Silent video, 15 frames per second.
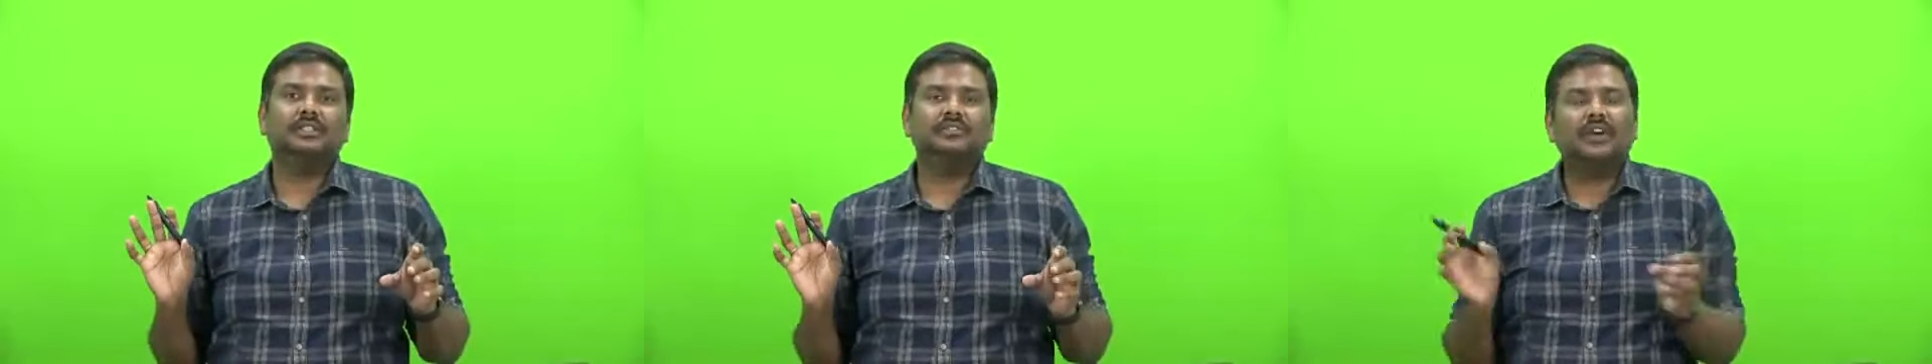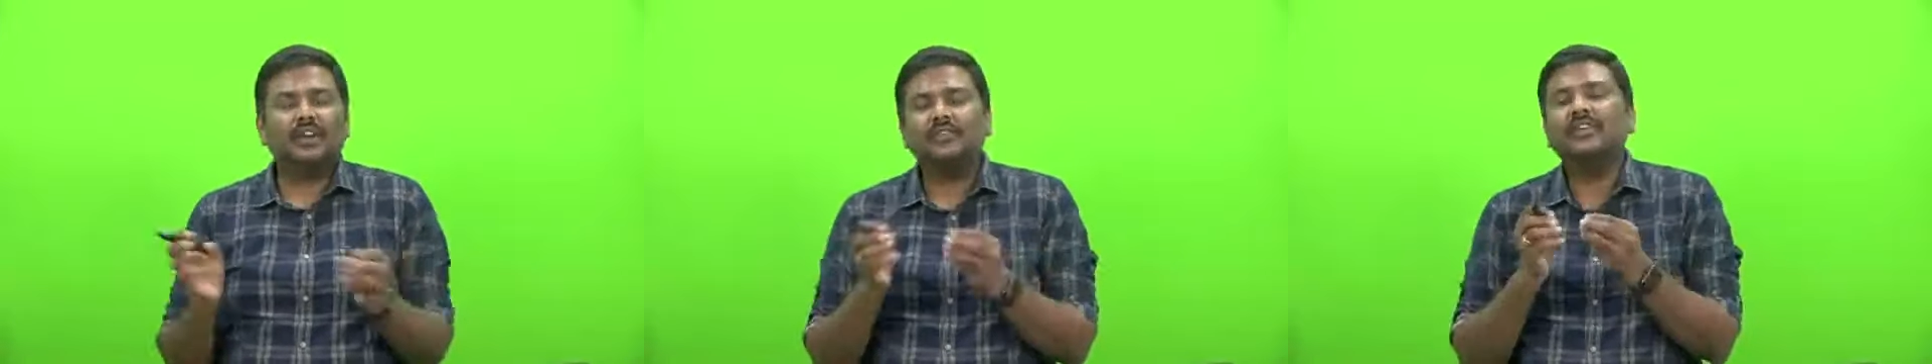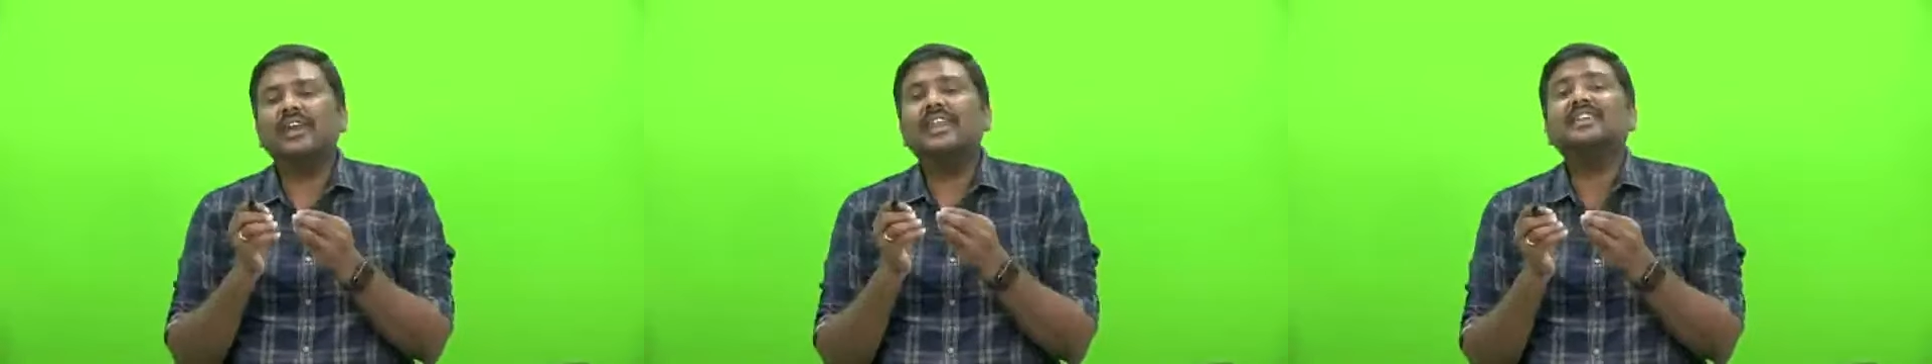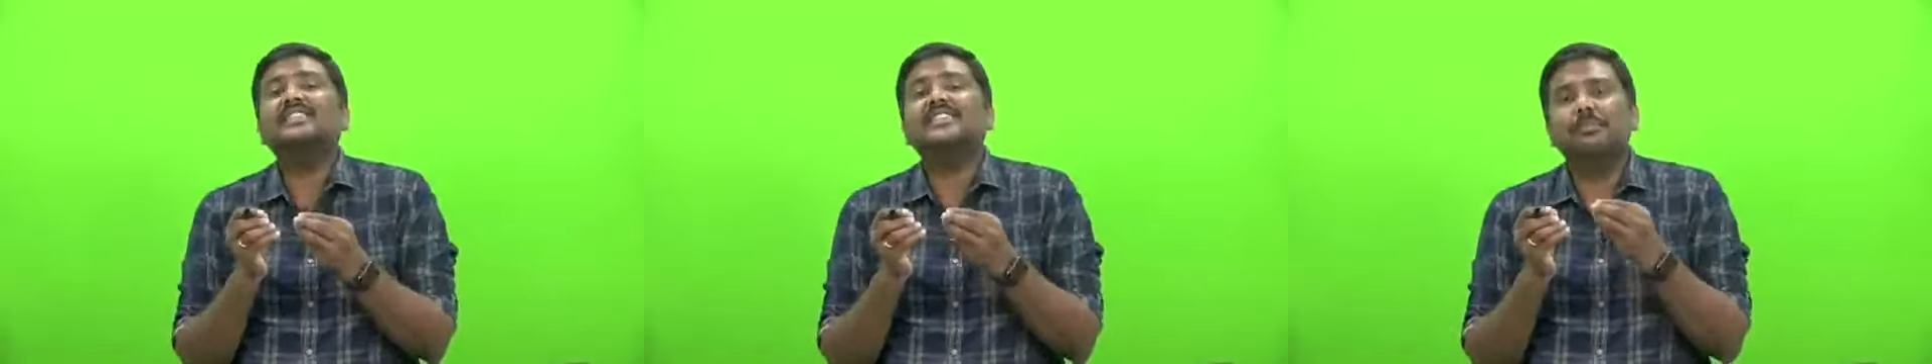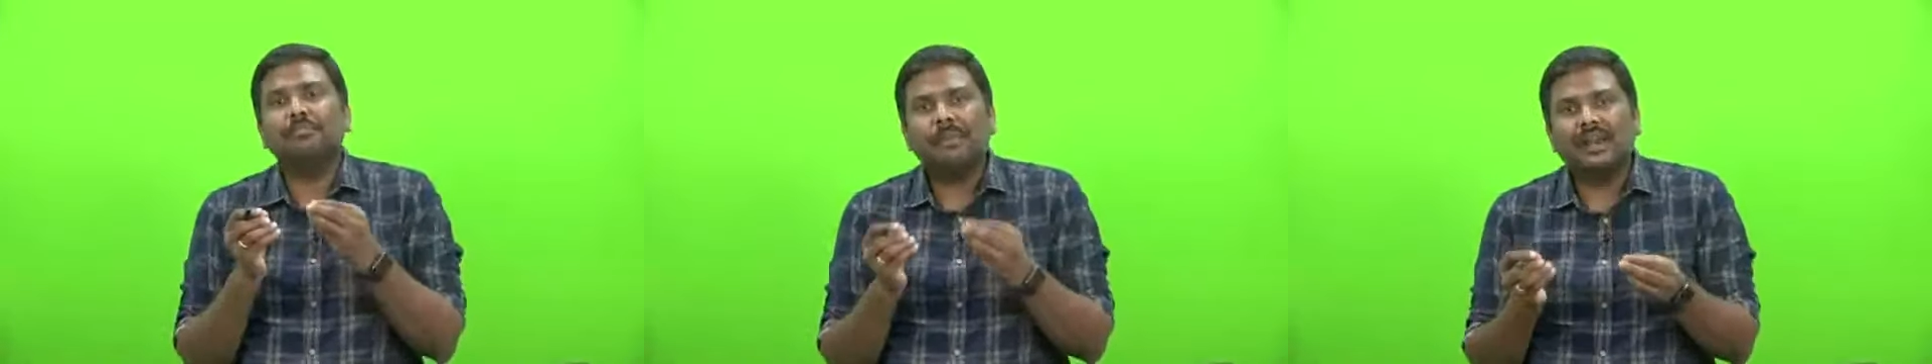For a very
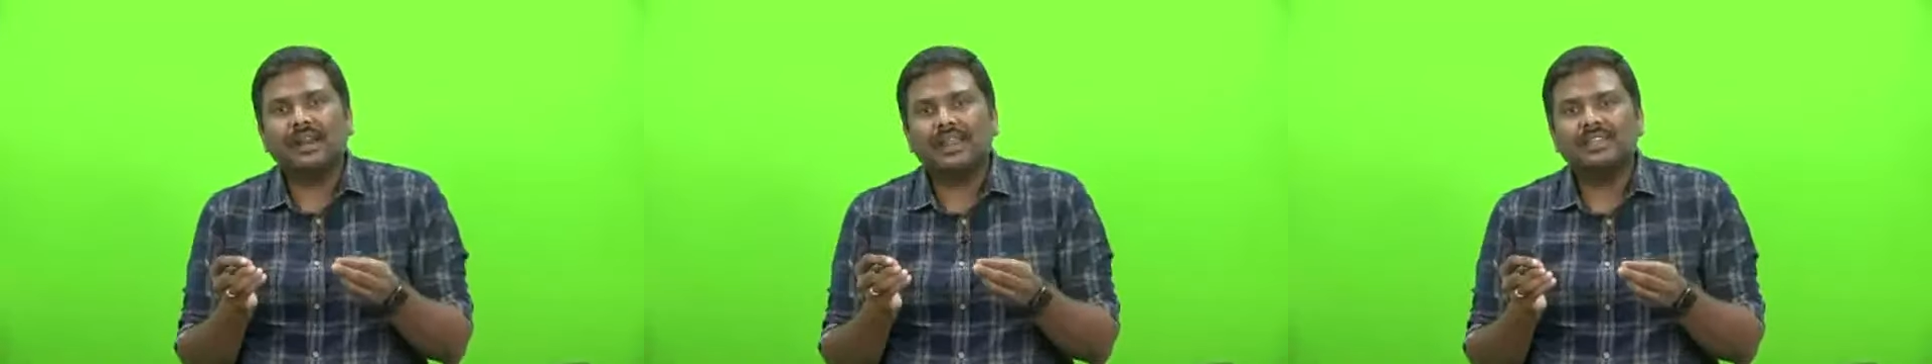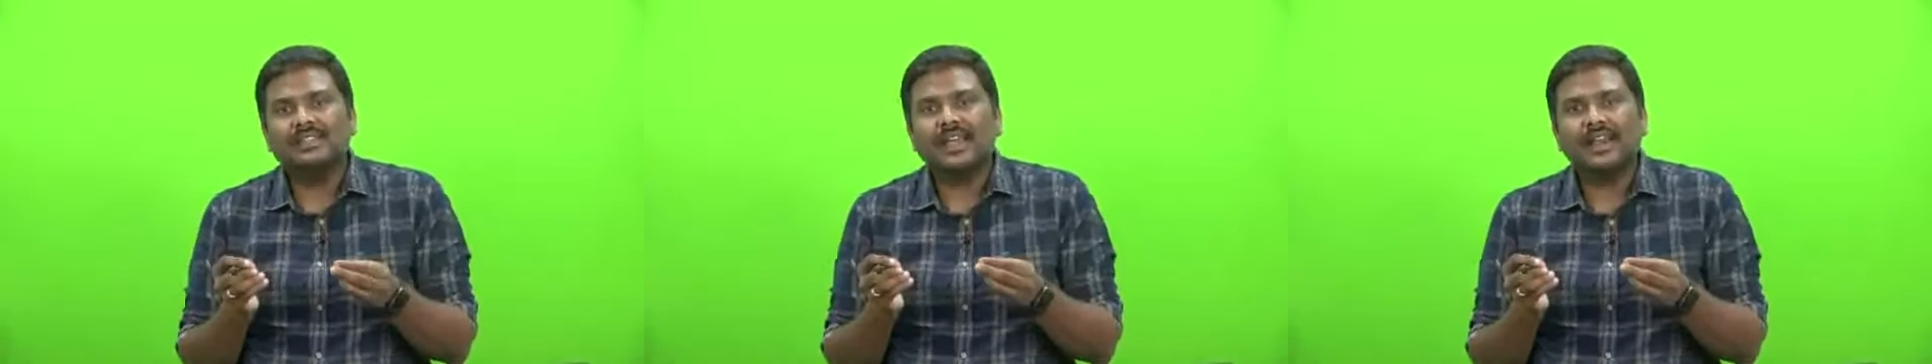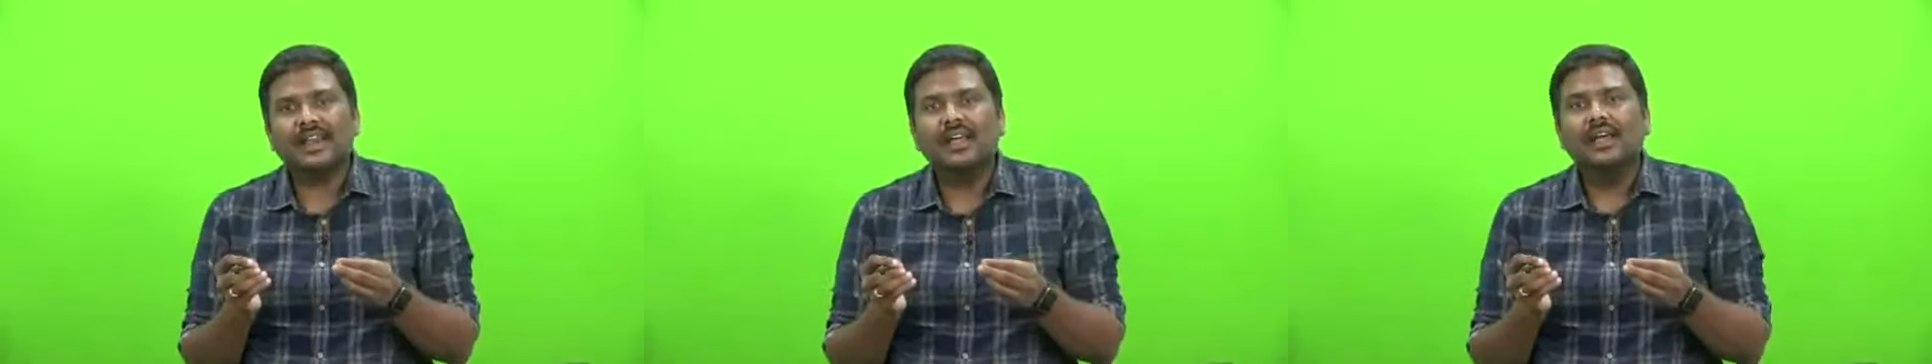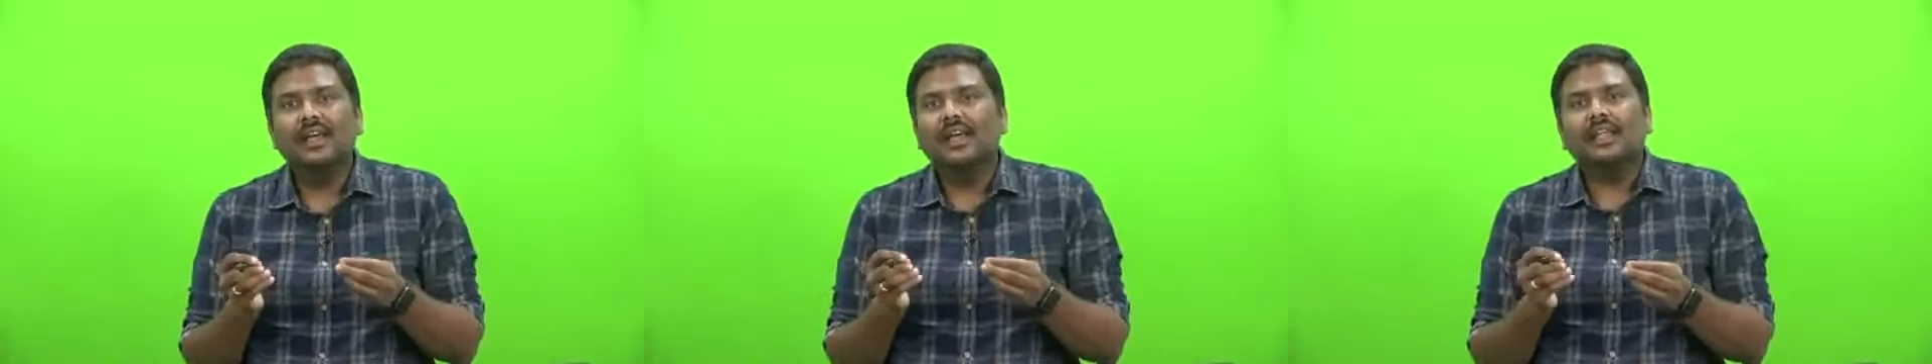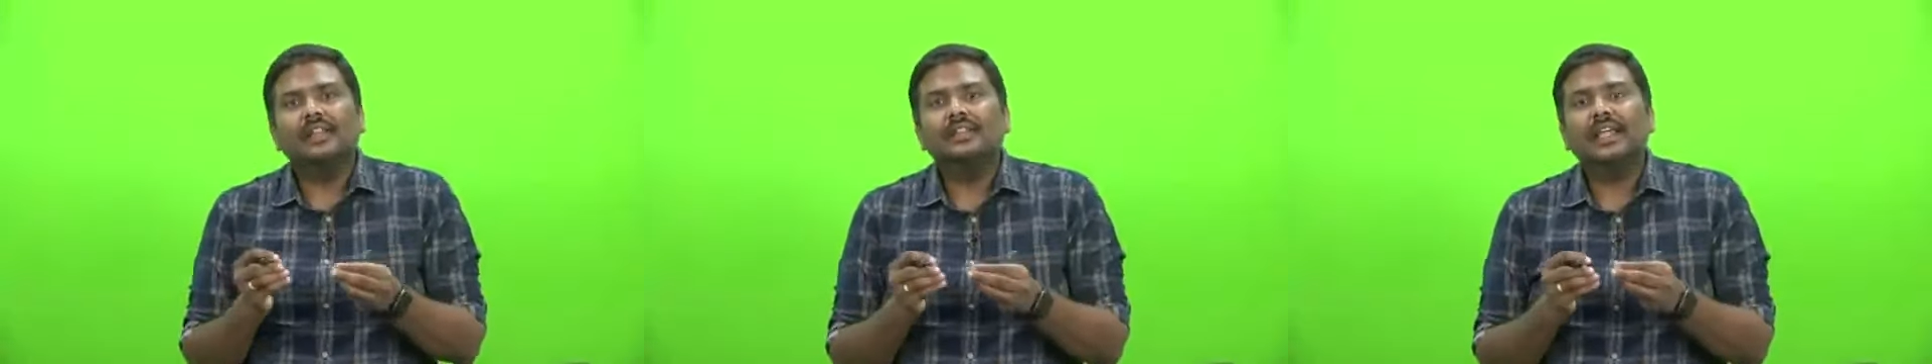simple reason,
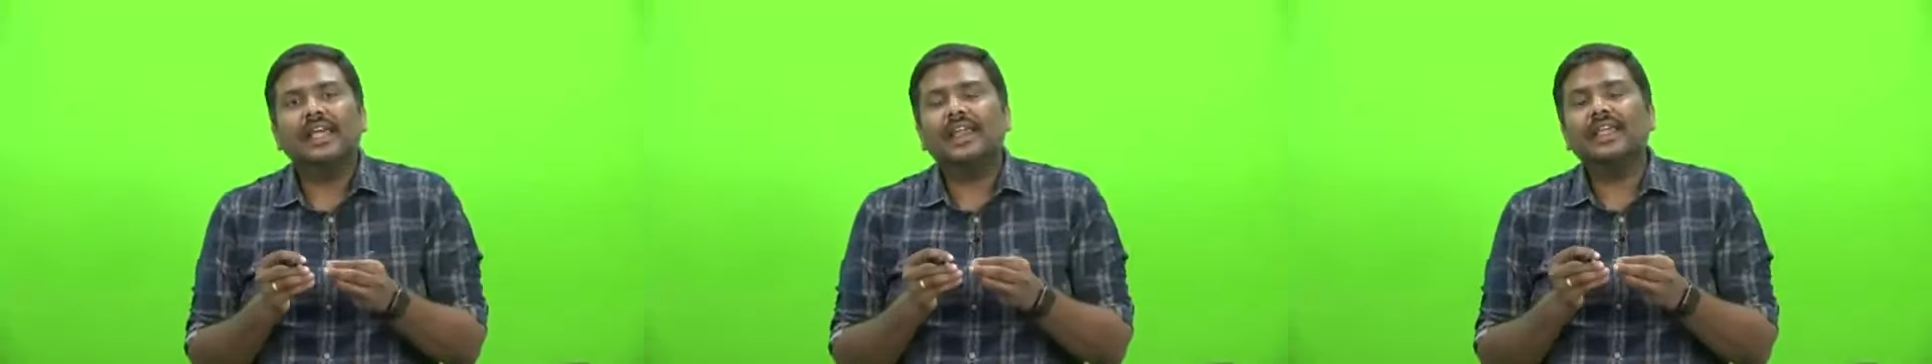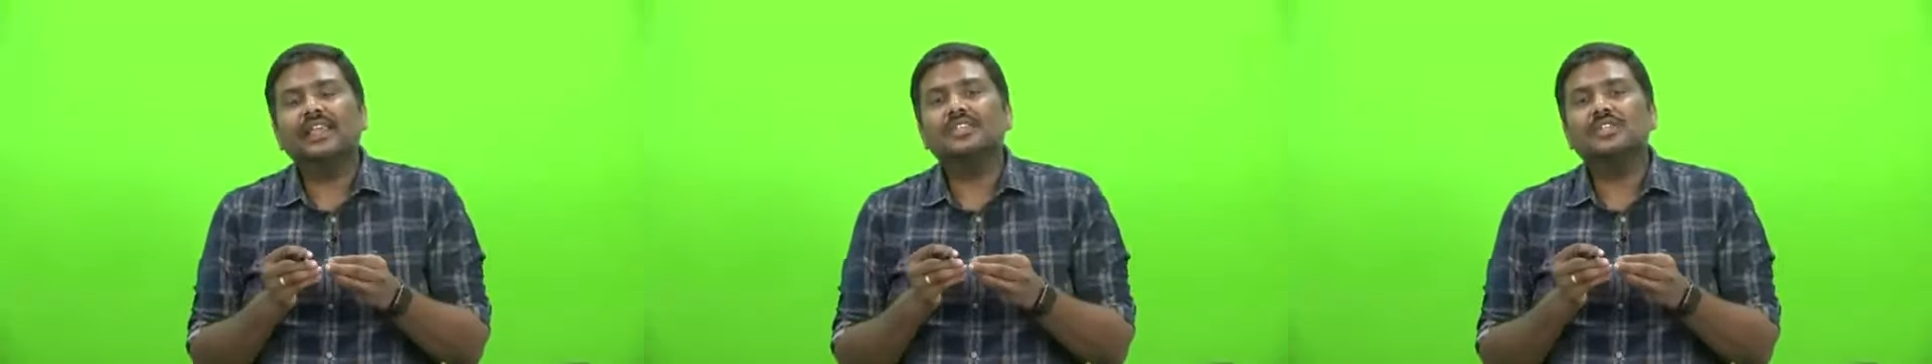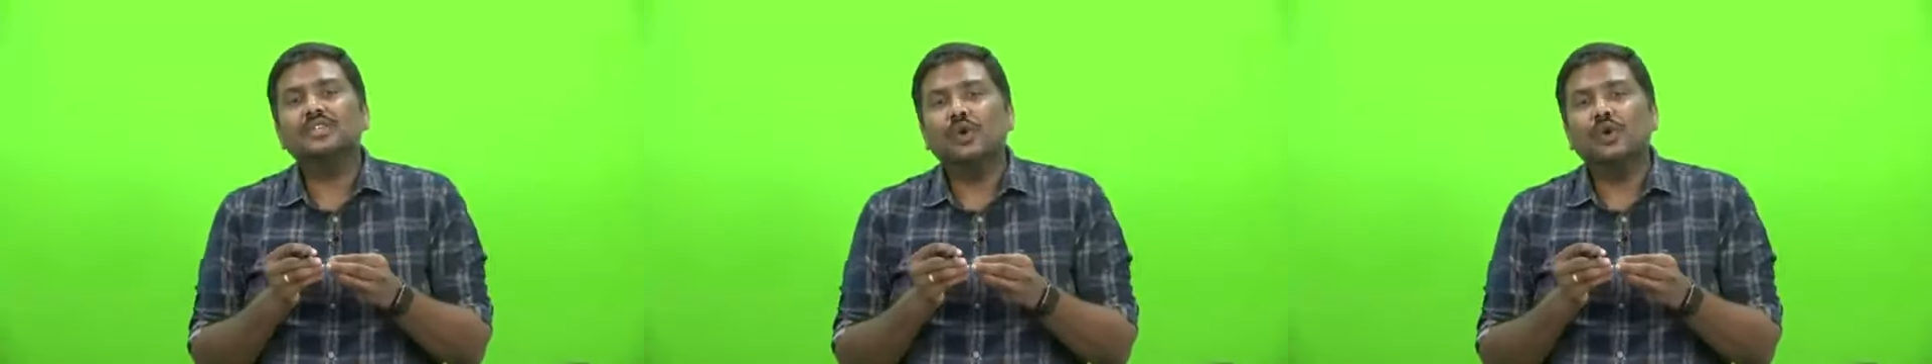there is